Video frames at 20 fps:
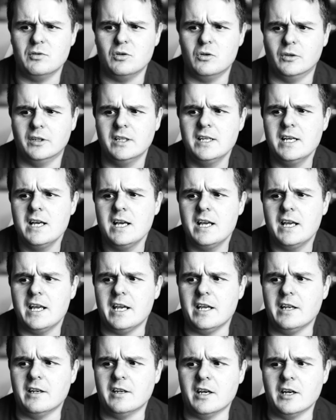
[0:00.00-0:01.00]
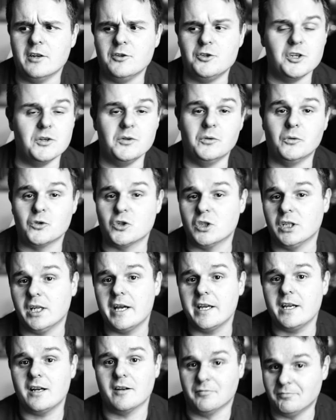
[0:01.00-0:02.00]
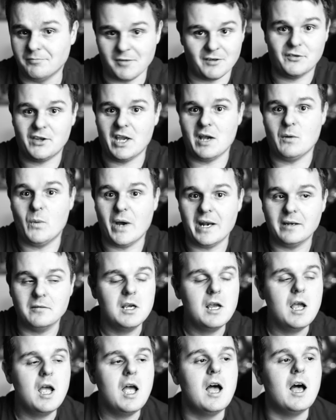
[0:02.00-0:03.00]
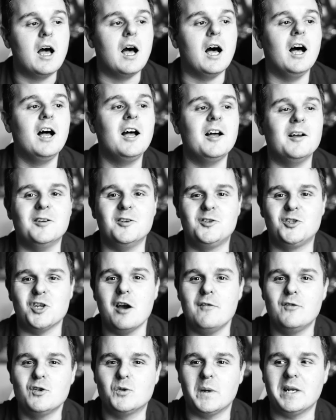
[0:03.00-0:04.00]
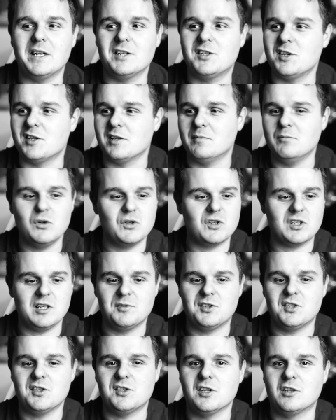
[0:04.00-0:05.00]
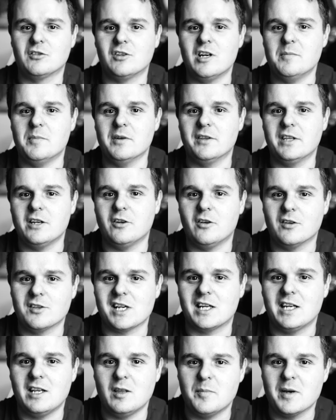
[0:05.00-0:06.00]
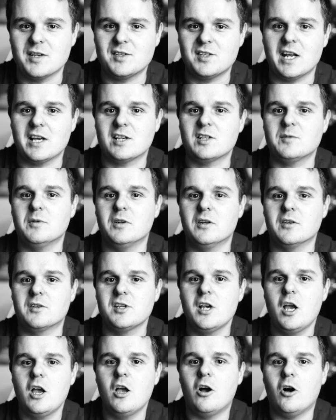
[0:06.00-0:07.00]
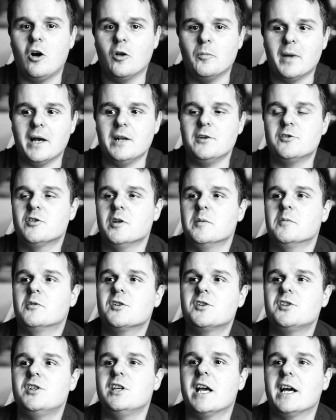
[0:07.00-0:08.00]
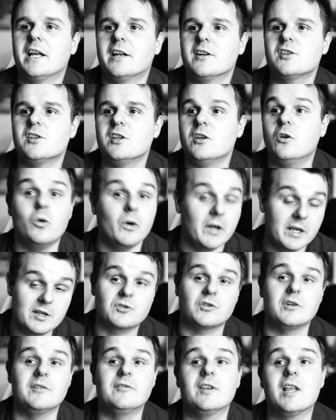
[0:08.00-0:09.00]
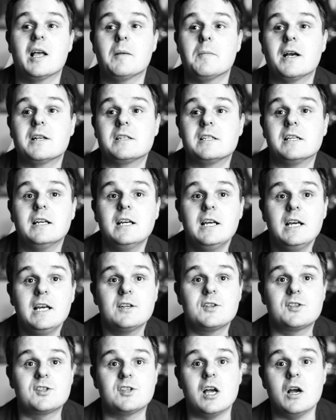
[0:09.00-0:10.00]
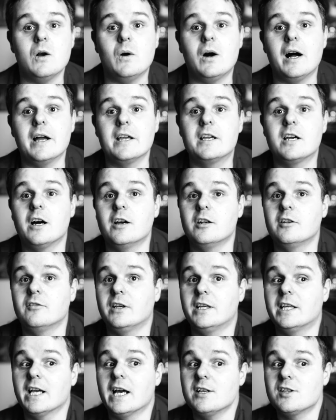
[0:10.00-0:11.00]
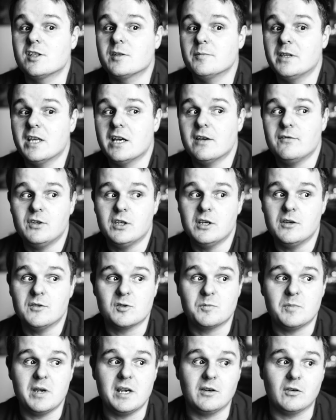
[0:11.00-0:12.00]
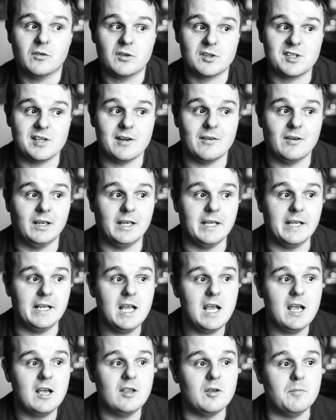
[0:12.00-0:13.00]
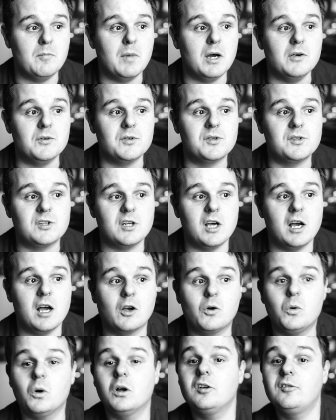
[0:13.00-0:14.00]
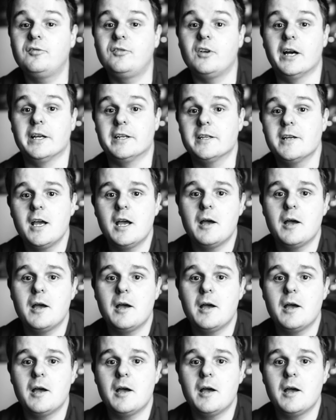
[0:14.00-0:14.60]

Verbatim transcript: born in uh, June or July. I, I forget when. Uh, Jehovah's Witnesses and Muslims disagree, but they're not exactly the best experts on mainstream Christianity, or history for that matter, so I kind of negate some of their views as being necessarily the most uh, qualified.